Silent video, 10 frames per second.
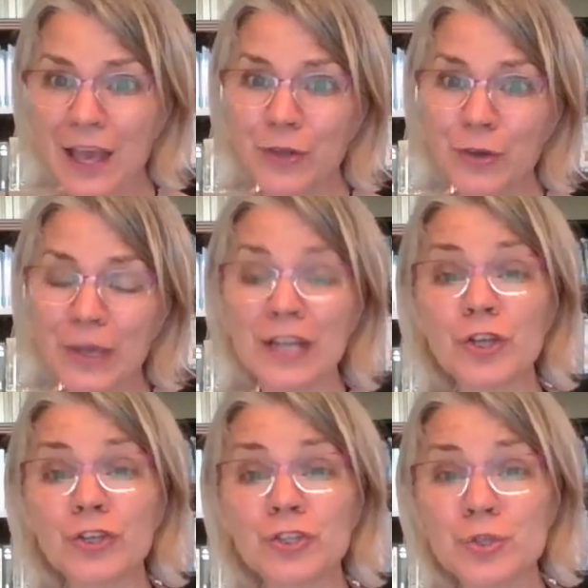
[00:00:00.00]
you can
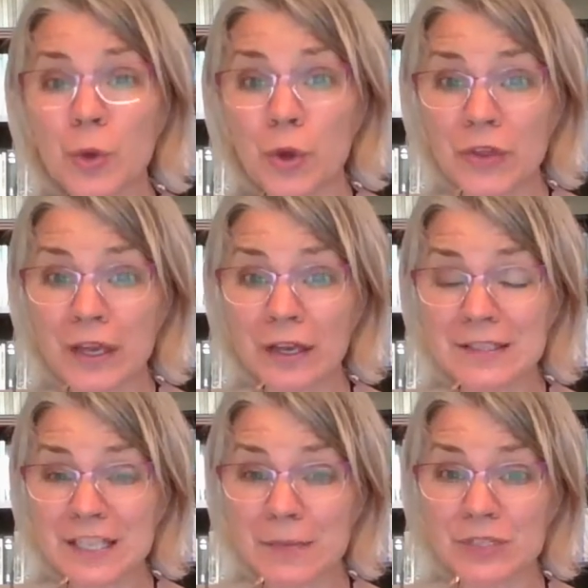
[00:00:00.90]
control the
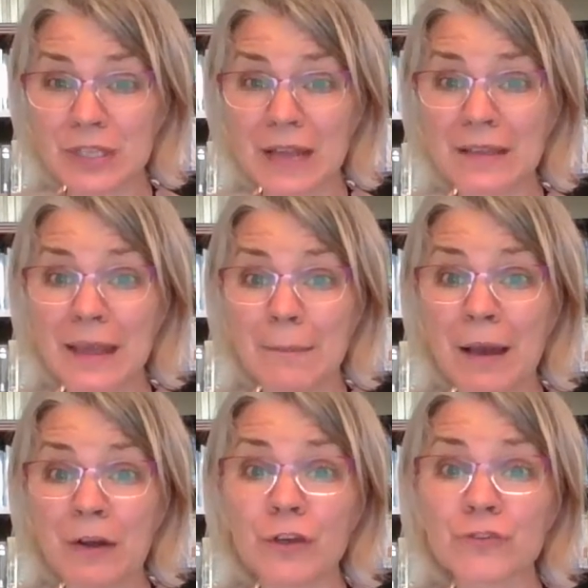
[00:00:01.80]
consumption and the
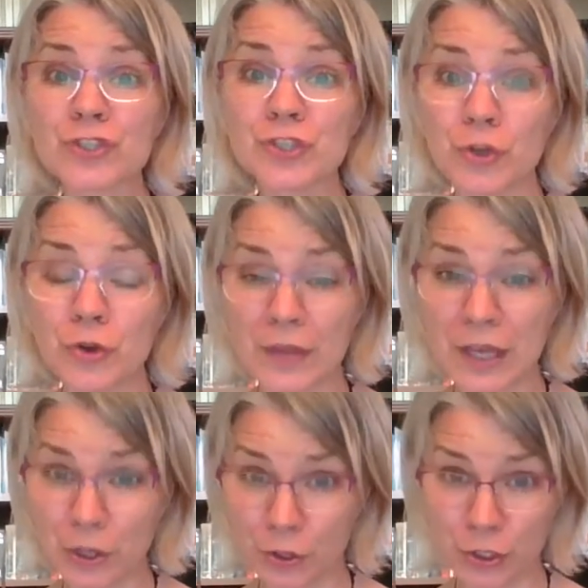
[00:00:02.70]
amount of sugar that
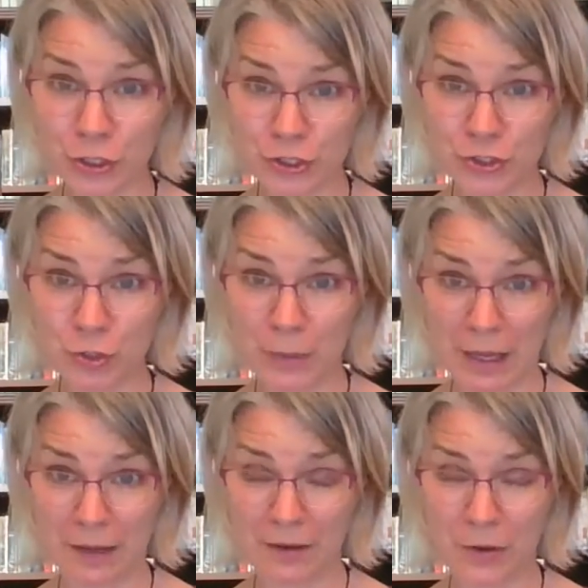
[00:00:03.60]
you're
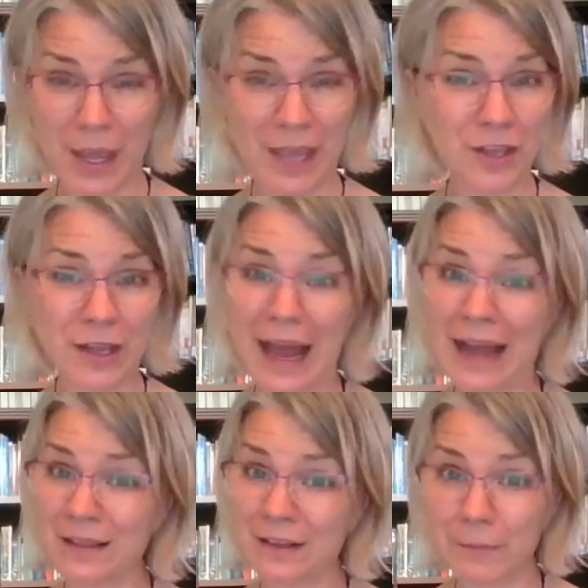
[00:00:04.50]
consuming. Okay, you can add
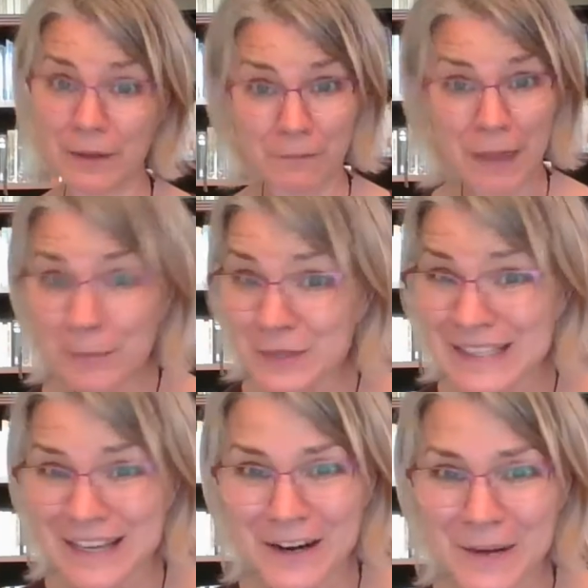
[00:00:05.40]
a little bit of maple
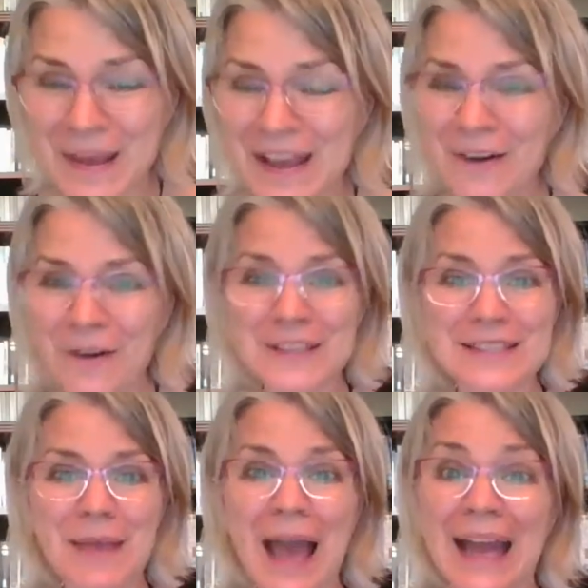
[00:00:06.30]
syrup or
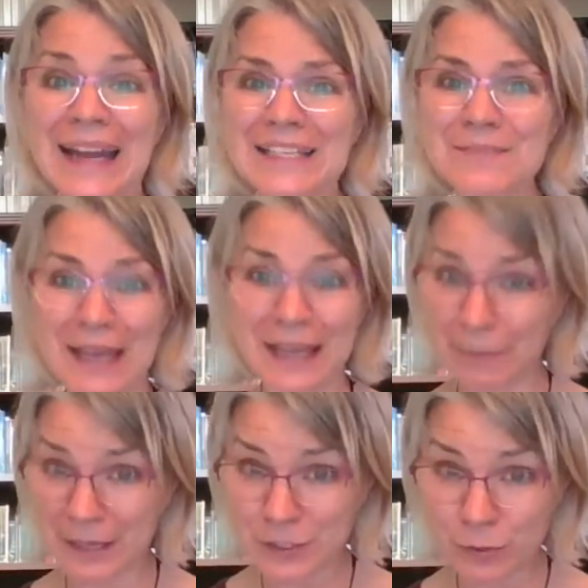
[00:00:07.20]
some honey to make it a
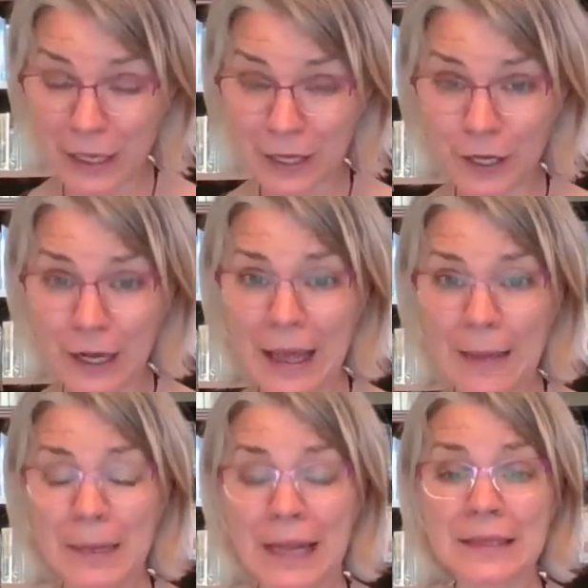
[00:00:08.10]
bit sweeter,
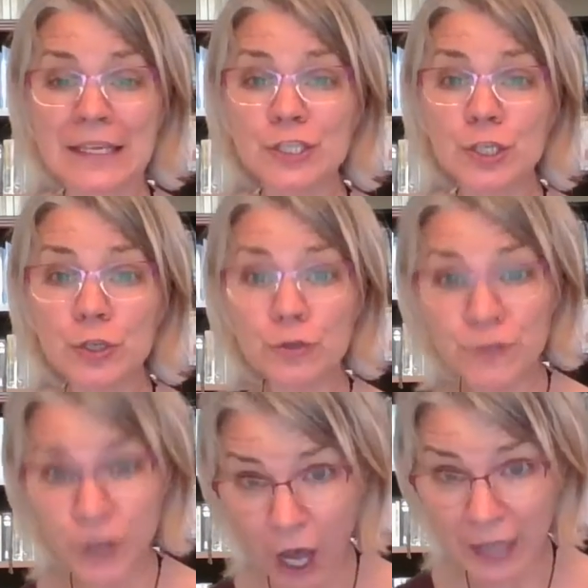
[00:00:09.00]
but at least
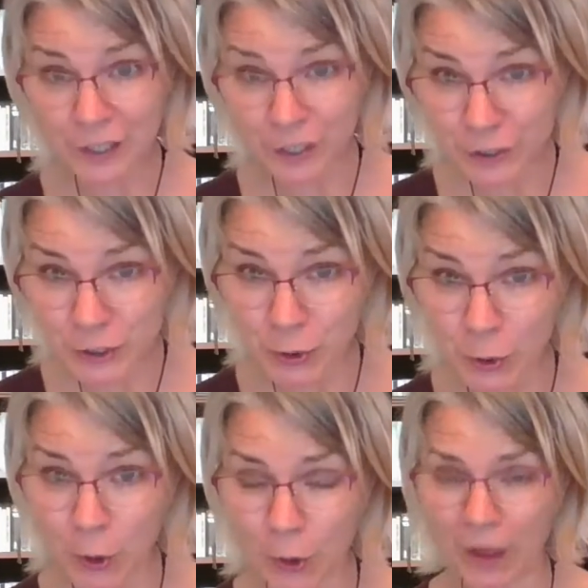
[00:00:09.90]
you've got
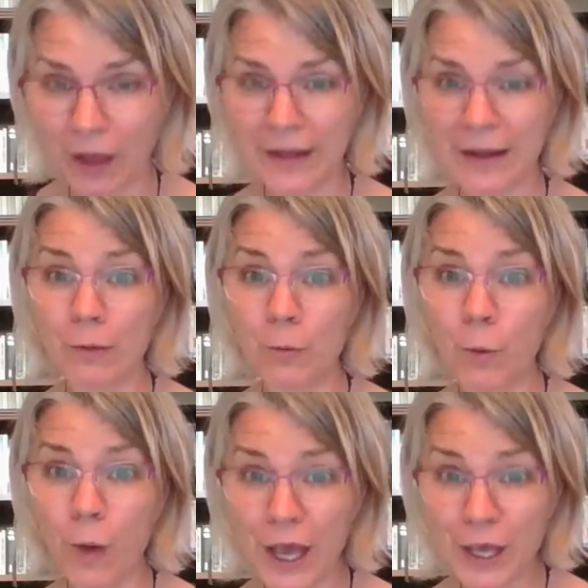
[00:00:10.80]
control on
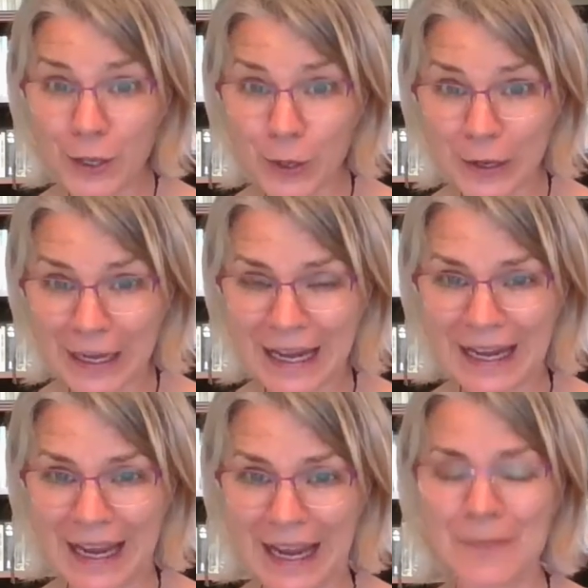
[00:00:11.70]
what you're
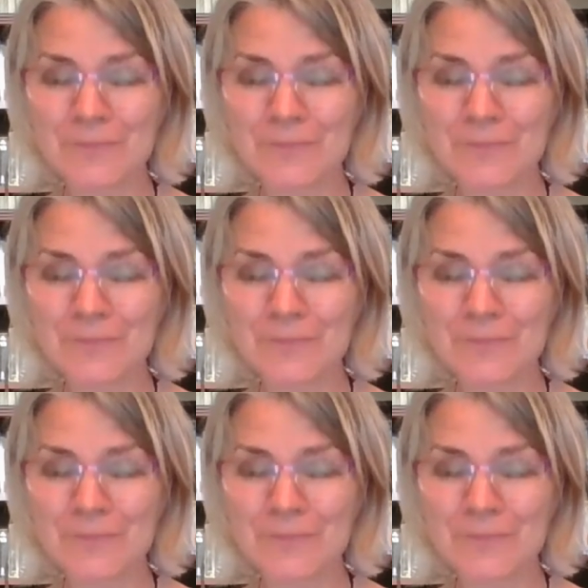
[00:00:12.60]
eating.